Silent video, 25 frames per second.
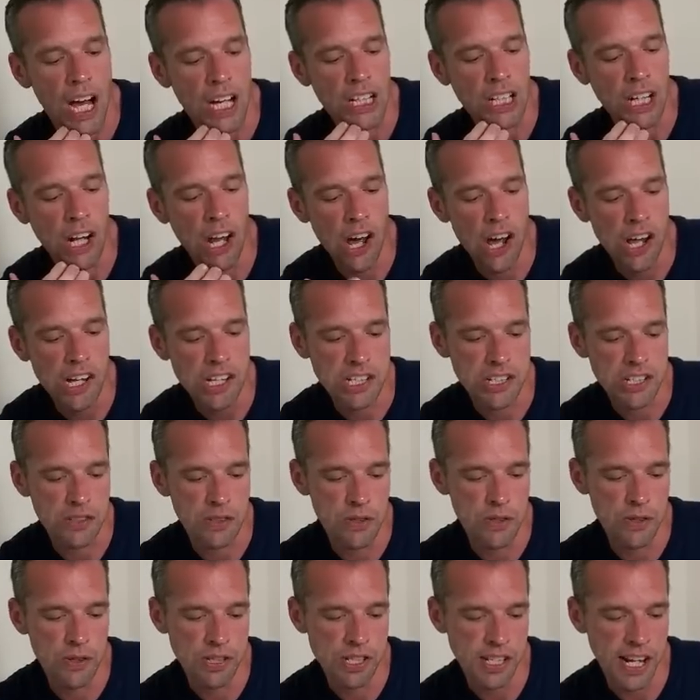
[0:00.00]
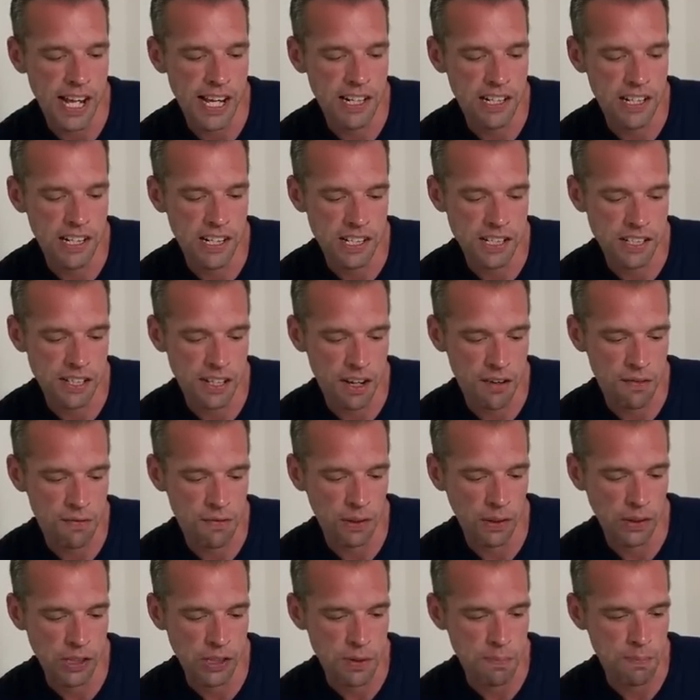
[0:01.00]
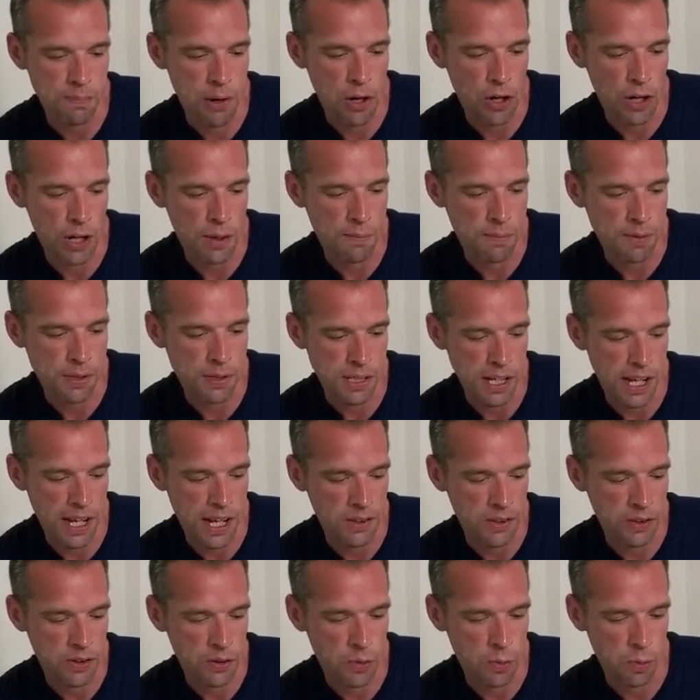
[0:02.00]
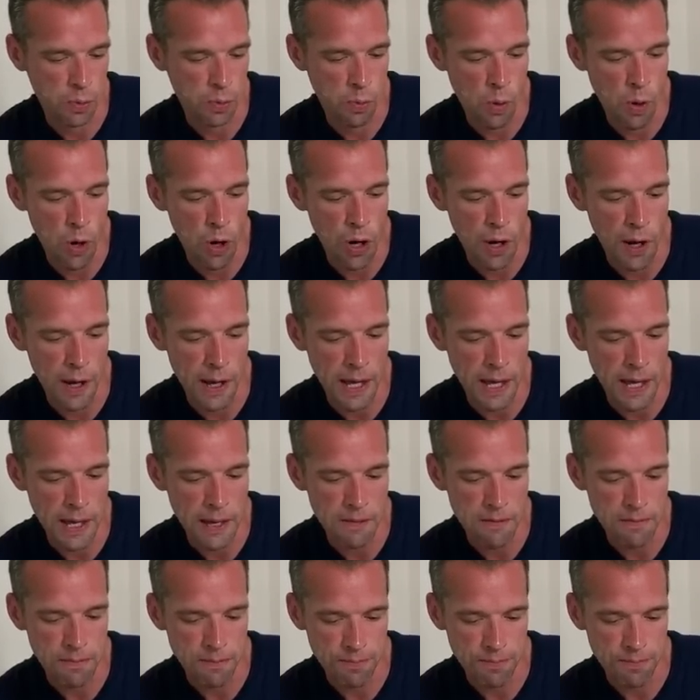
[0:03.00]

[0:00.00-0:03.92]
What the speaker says: Glass or stainless filter pipes, and why?